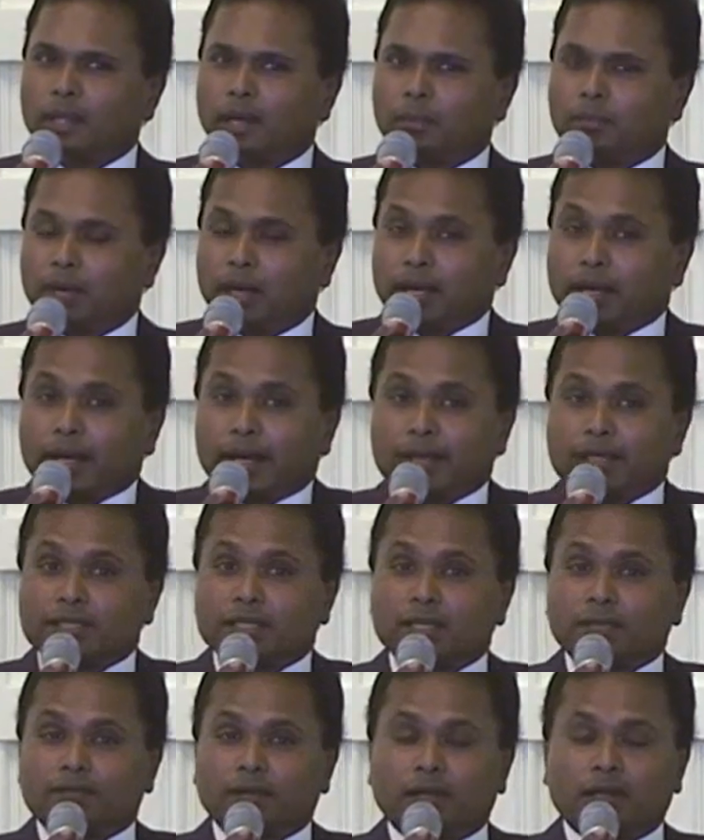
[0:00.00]
America has
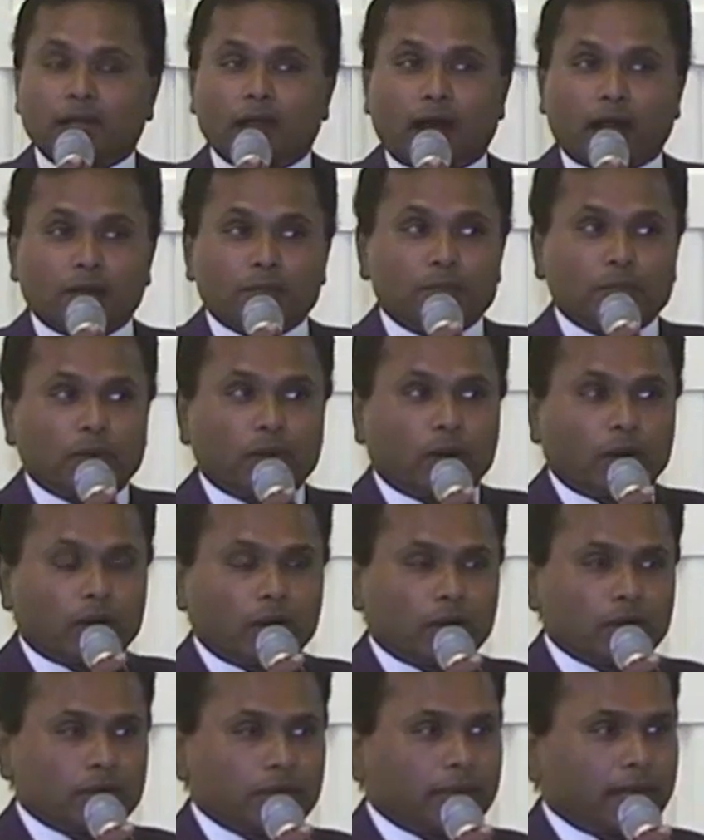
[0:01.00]
given a lot
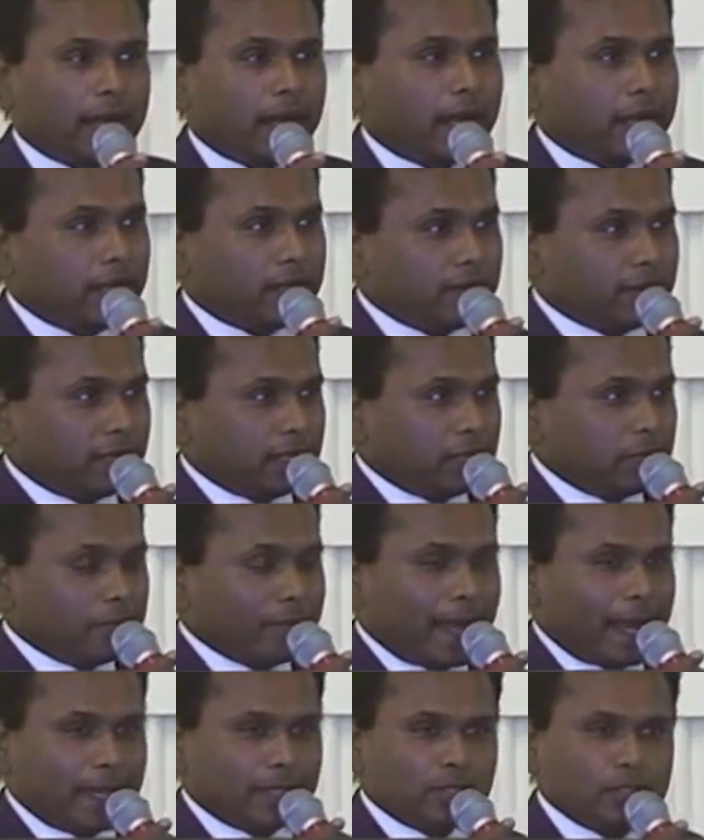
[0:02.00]
more than I even
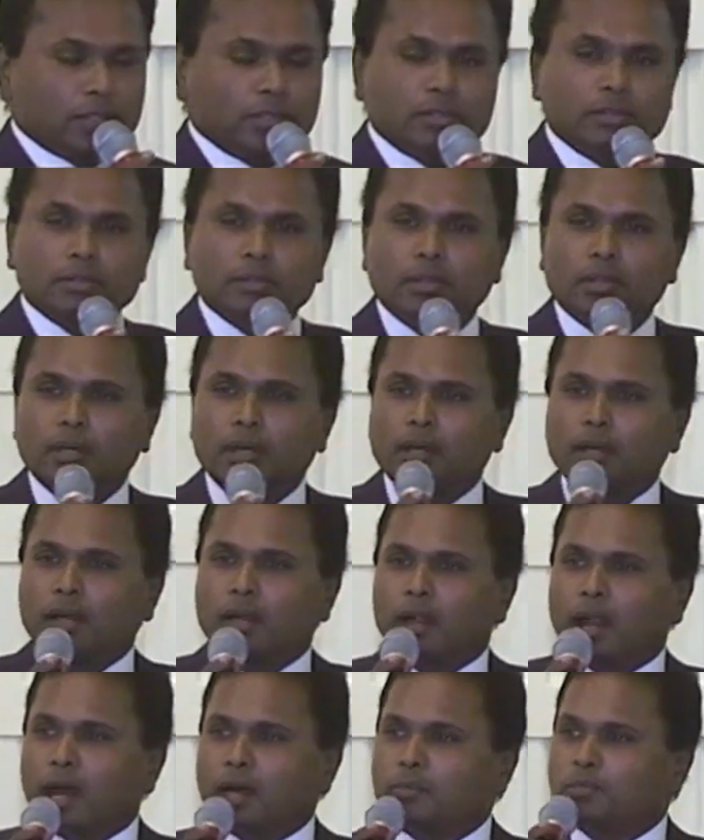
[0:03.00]
imagined,
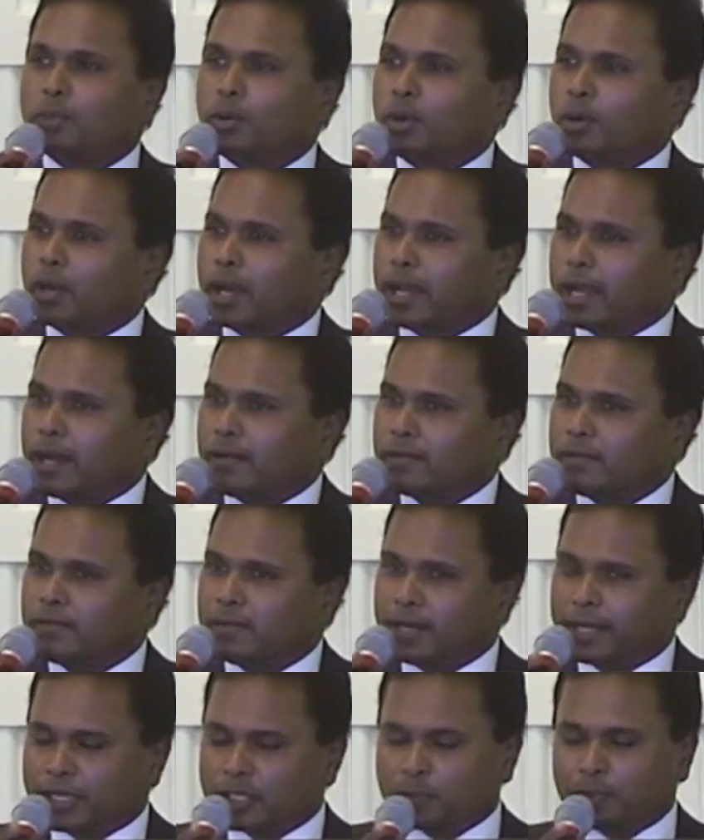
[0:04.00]
a lot more I have
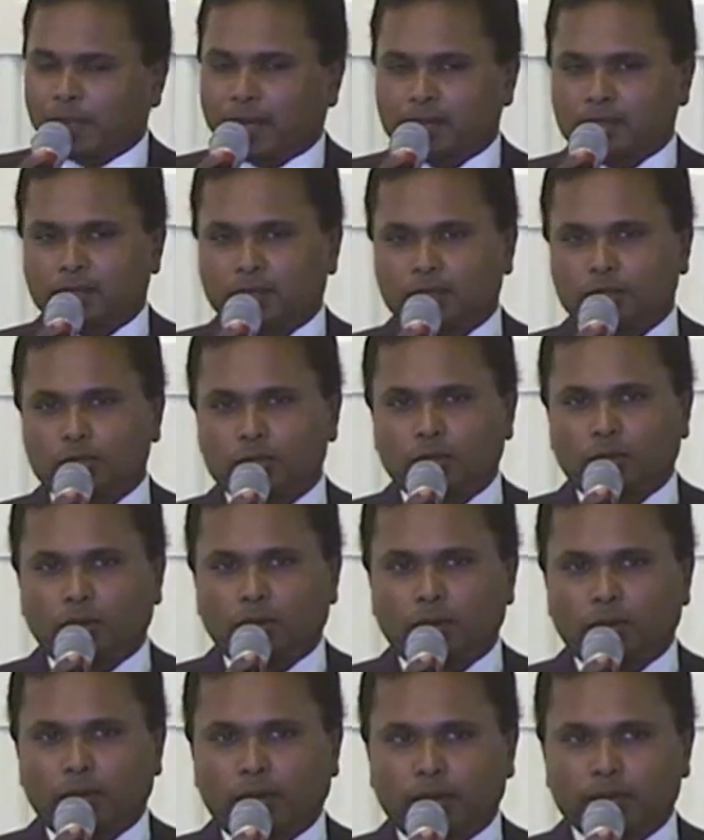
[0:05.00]
even expected.
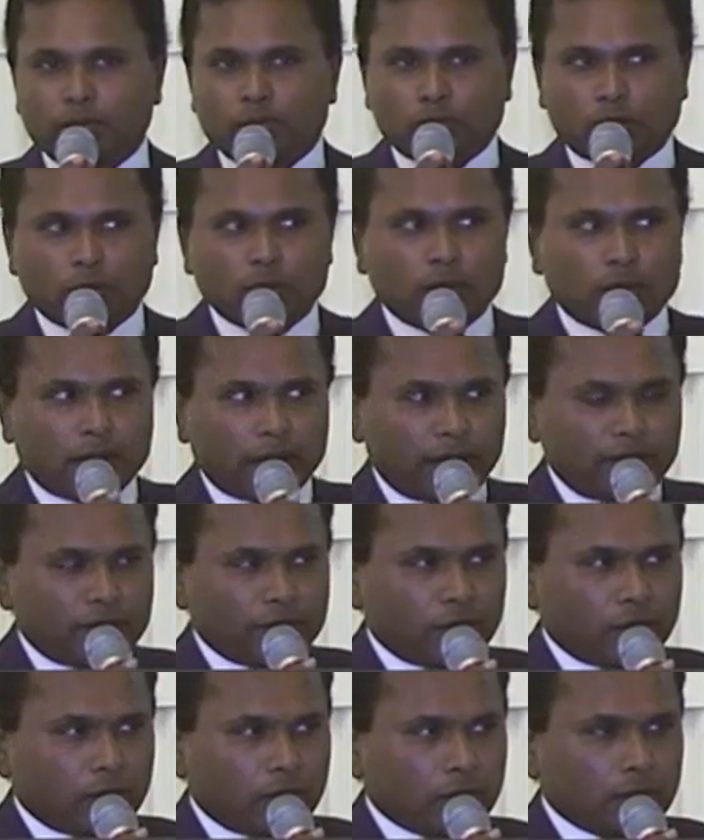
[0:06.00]
So I'm so
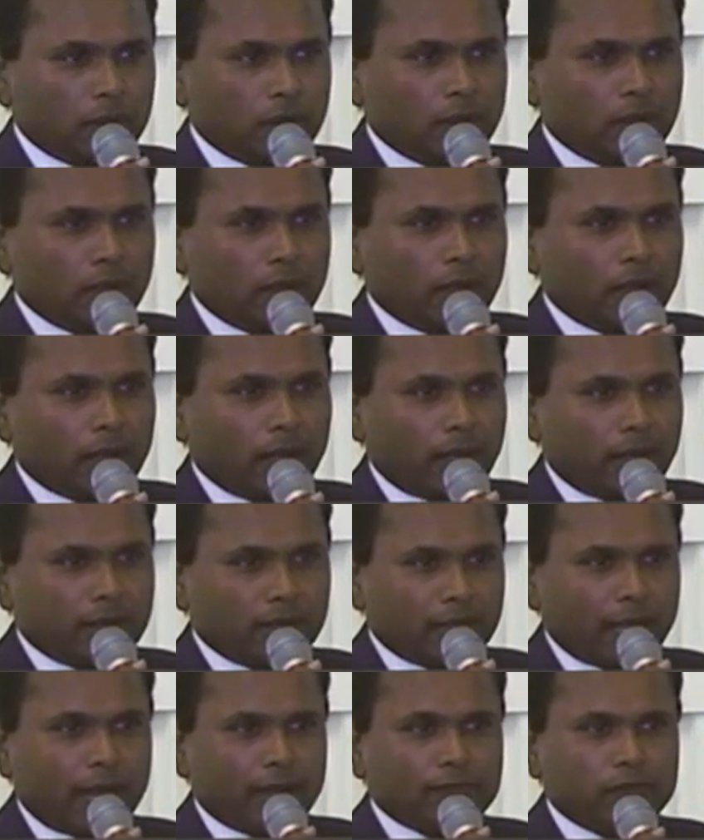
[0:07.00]
grateful
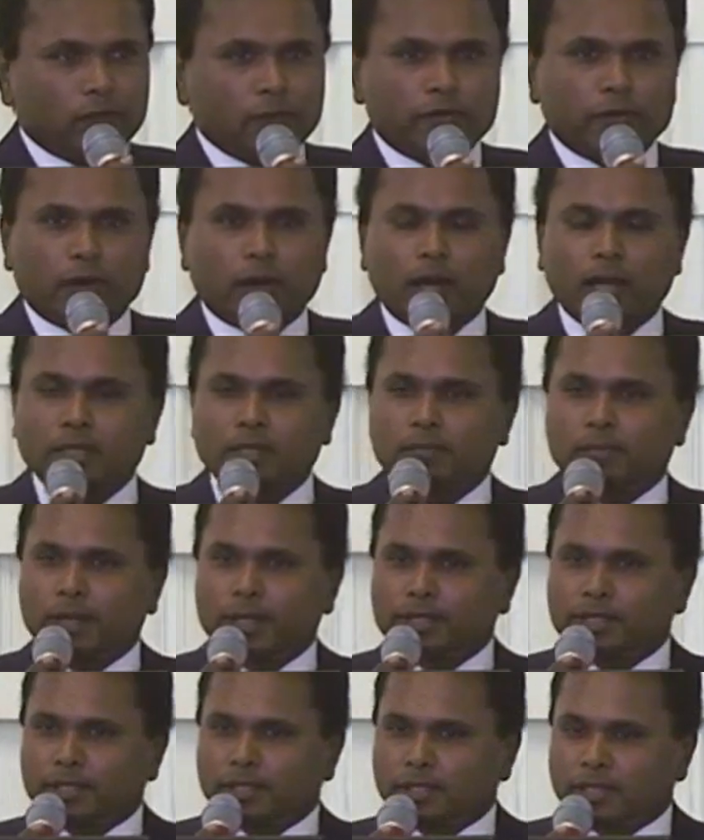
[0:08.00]
and thankful for all the
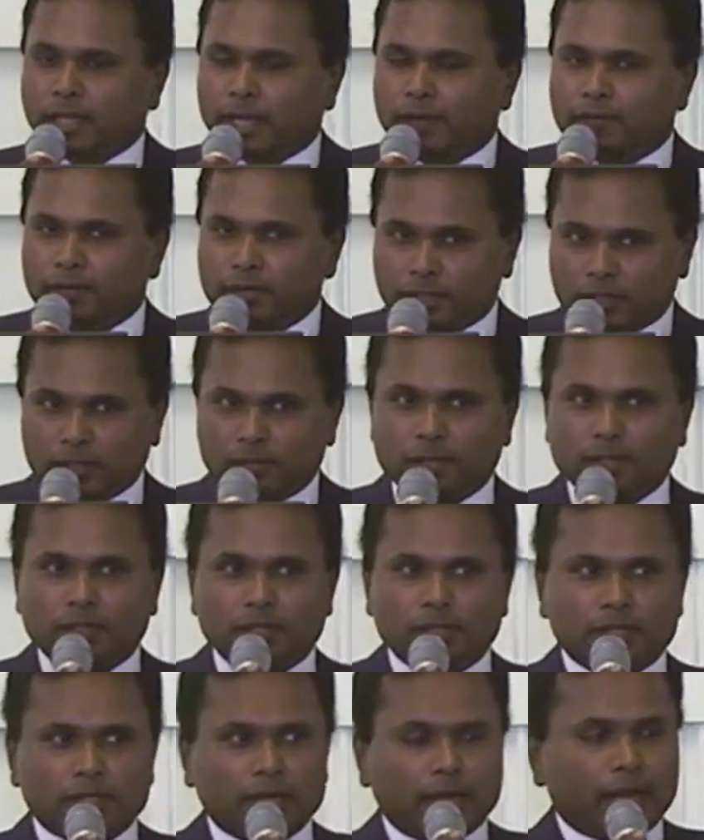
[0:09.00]
blessings I have received in
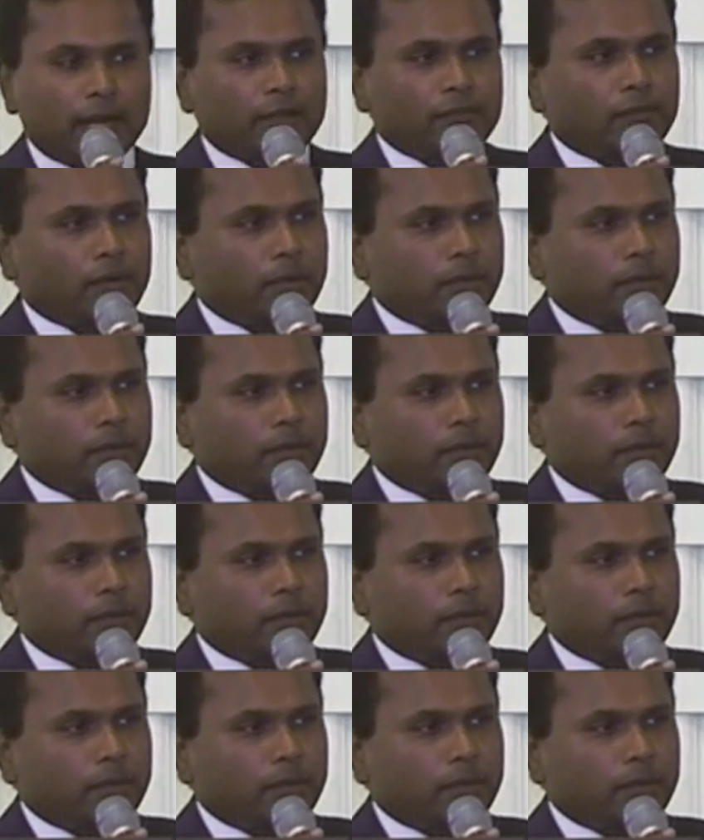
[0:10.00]
this land of